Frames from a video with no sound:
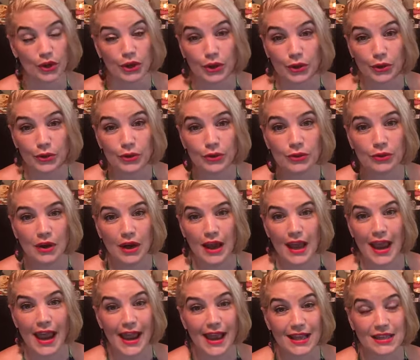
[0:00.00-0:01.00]
you
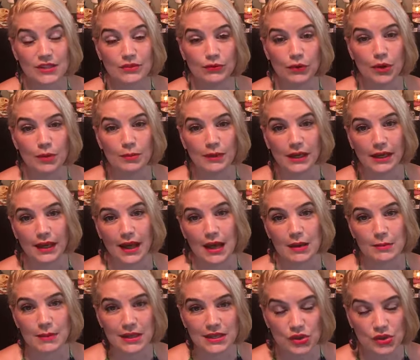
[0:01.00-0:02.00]
and for me.
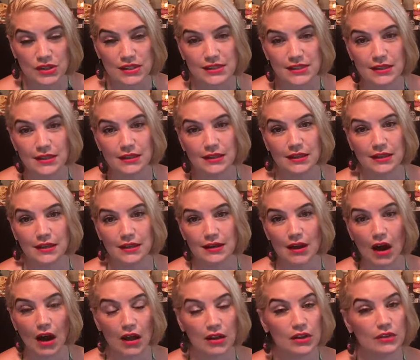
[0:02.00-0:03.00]
I'm interested in
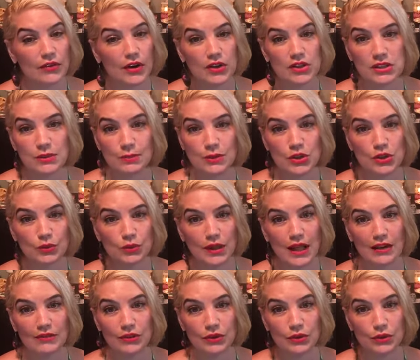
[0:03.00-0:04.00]
all of our spiritual
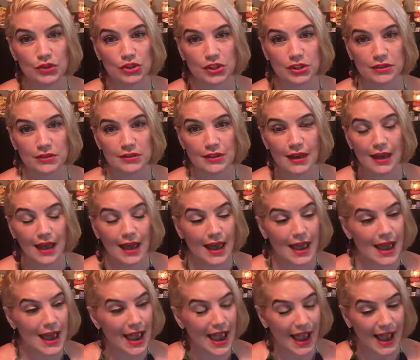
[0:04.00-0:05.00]
evolution
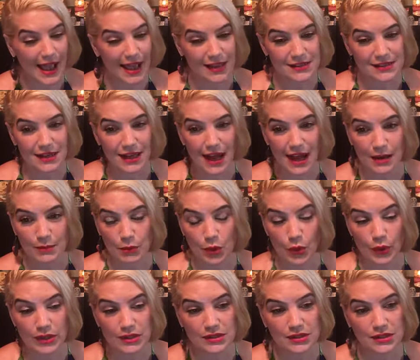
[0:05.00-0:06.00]
and I'm
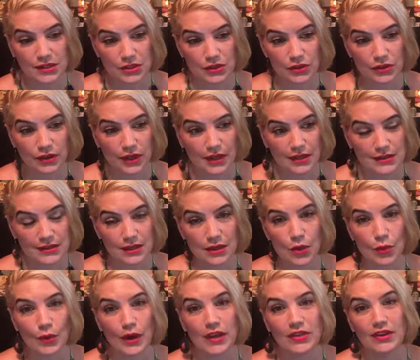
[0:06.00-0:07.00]
going to do things in
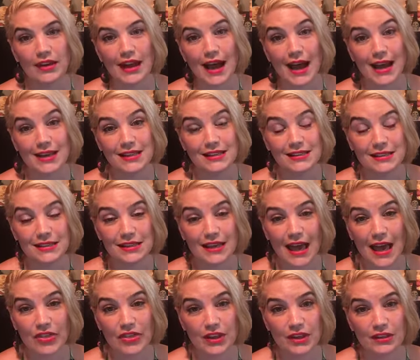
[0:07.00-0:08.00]
a way that I see
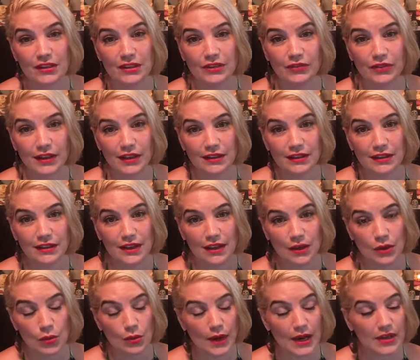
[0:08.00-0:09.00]
ethically fit,
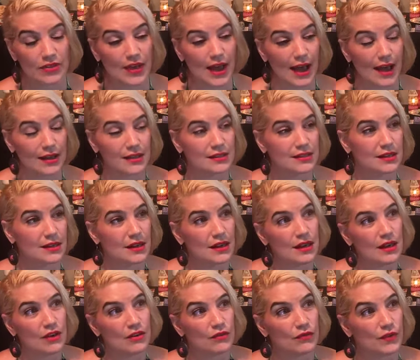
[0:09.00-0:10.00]
in a way that
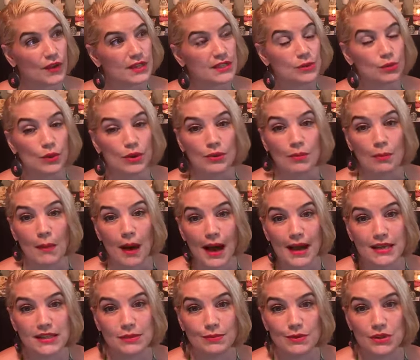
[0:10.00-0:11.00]
fits with
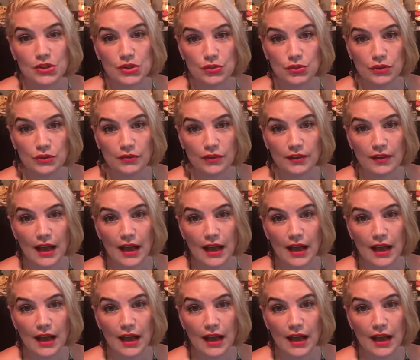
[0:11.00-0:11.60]
my spiritual